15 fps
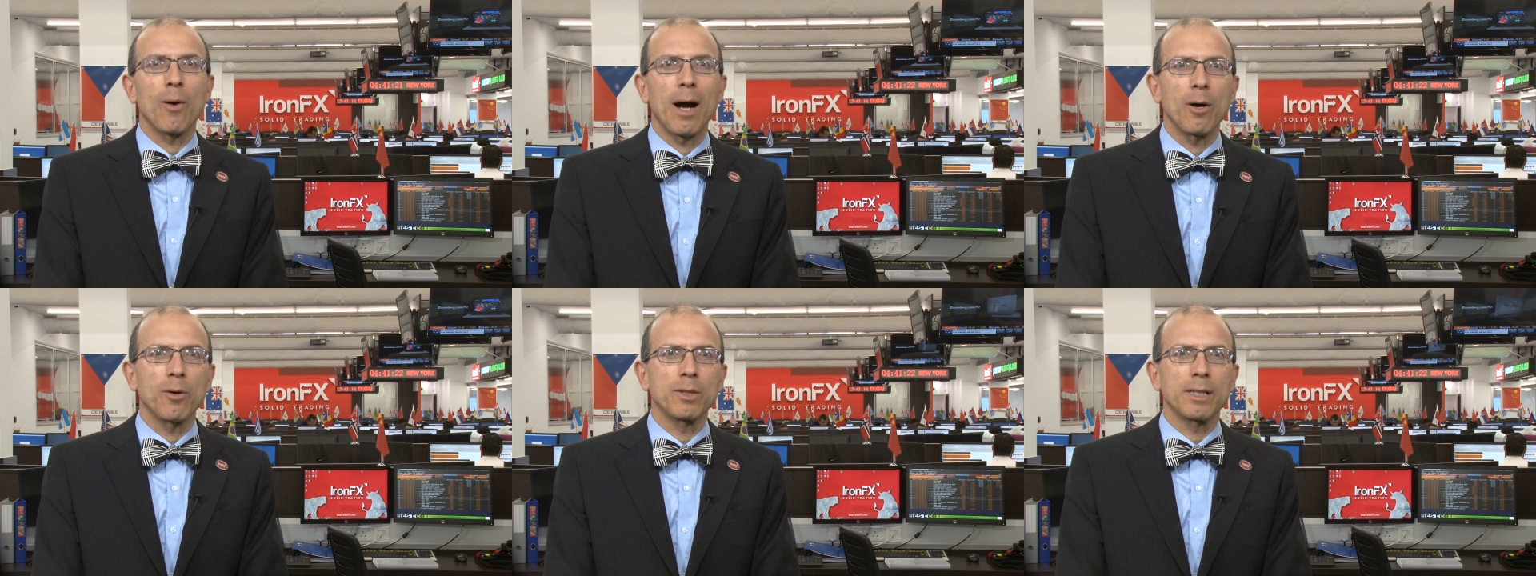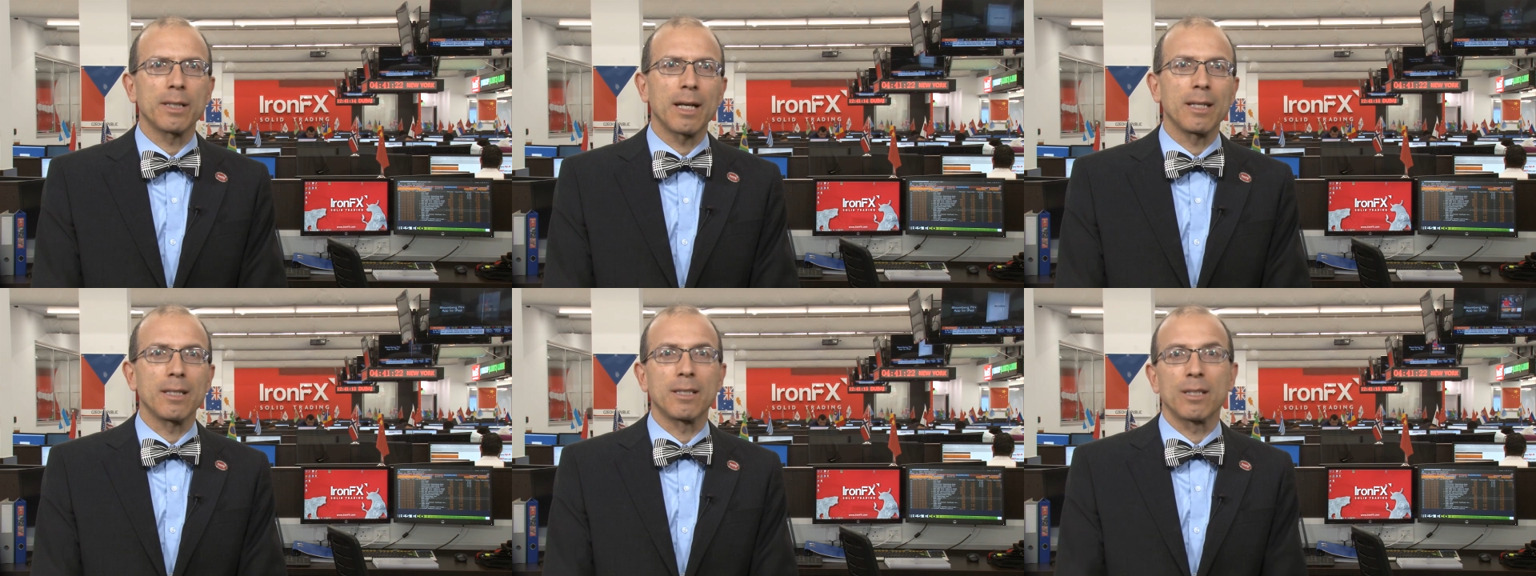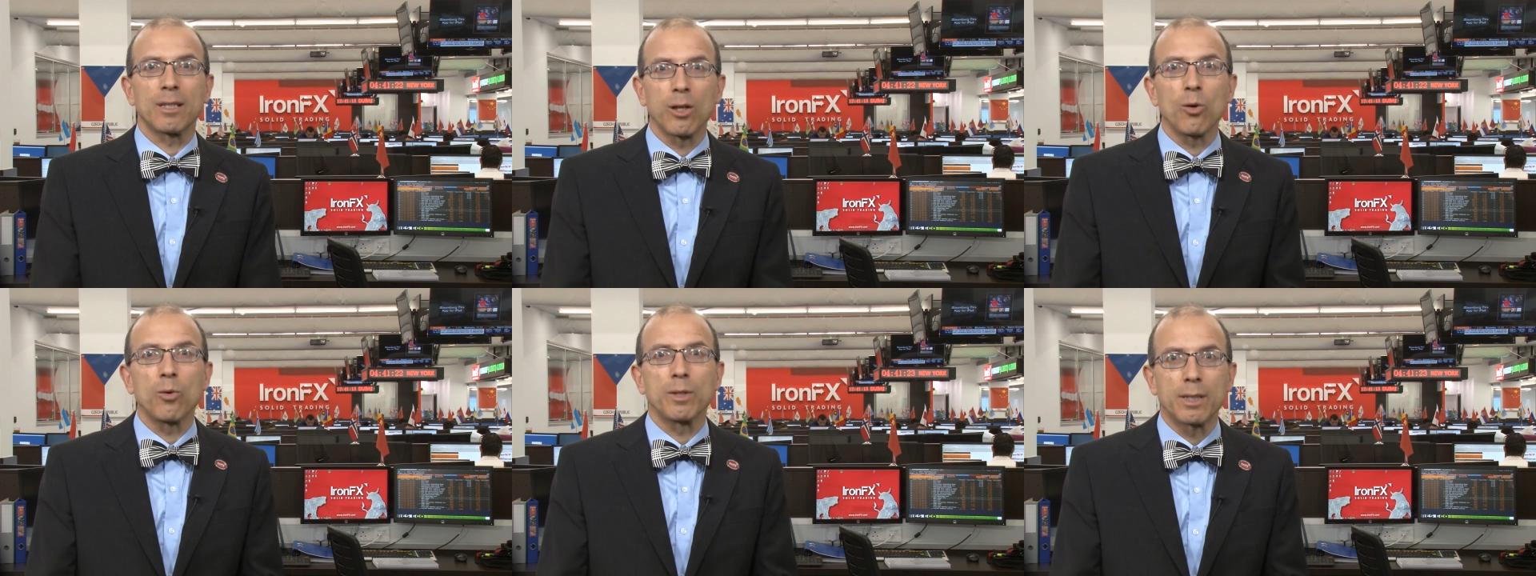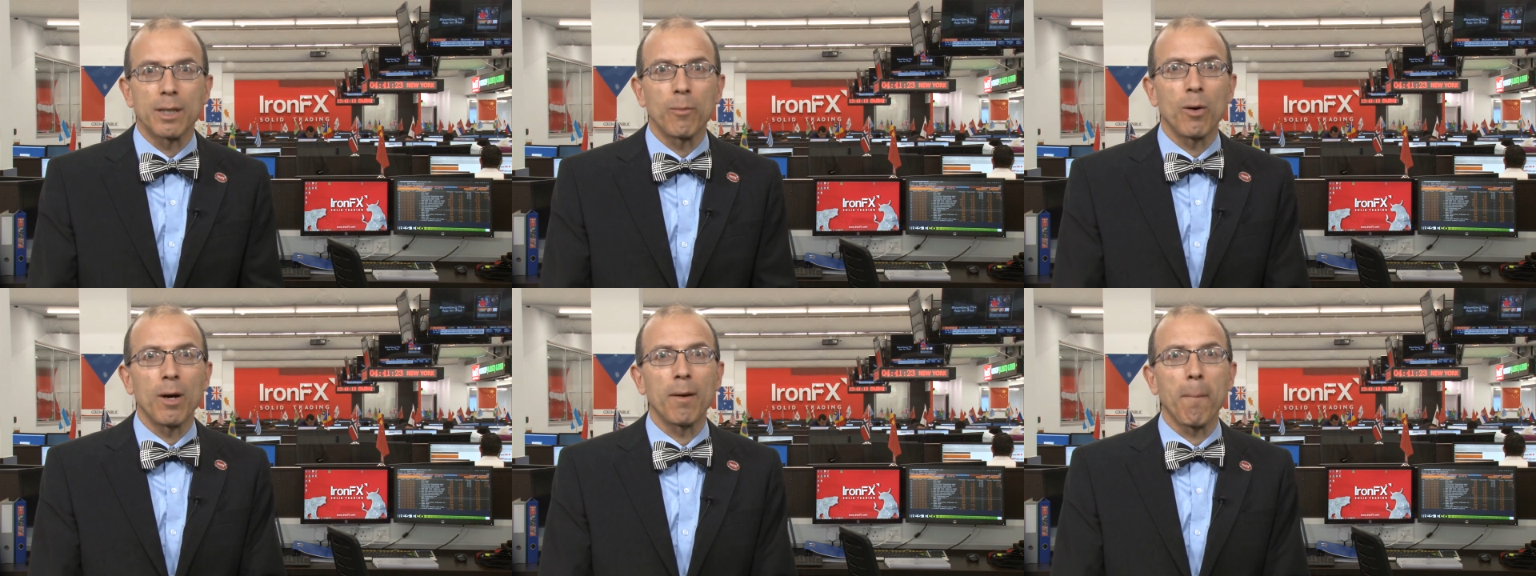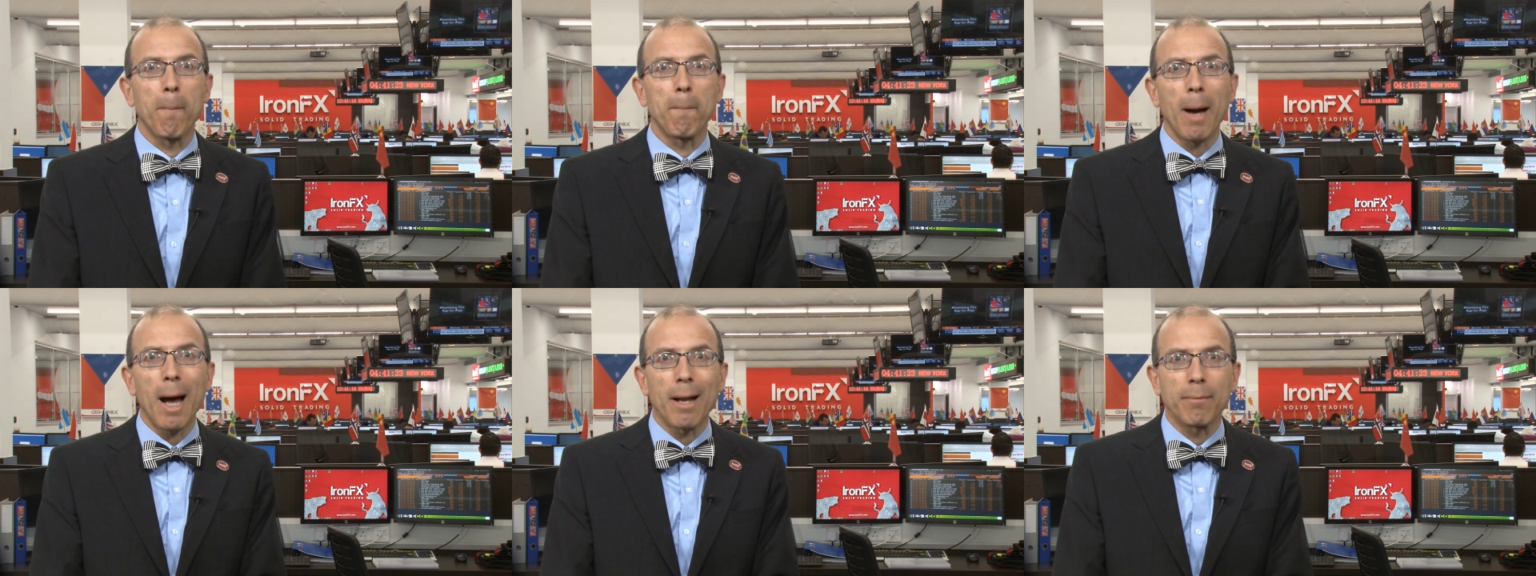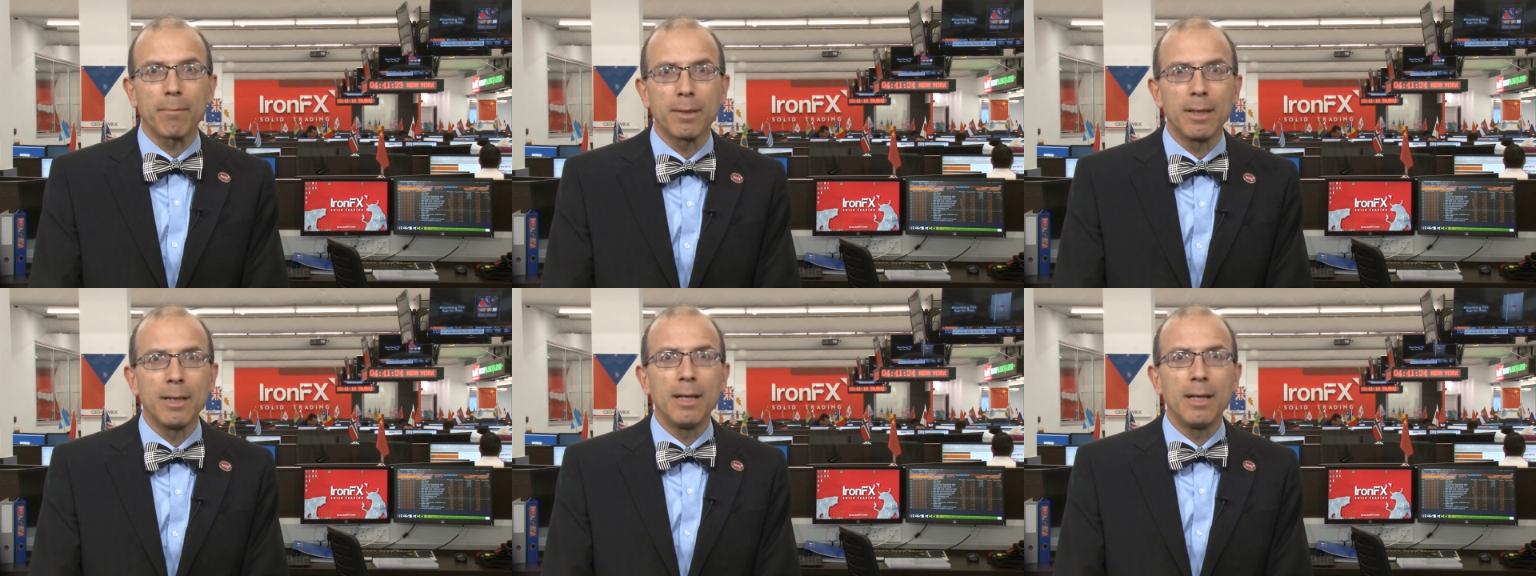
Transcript: housing has slowed somewhat, but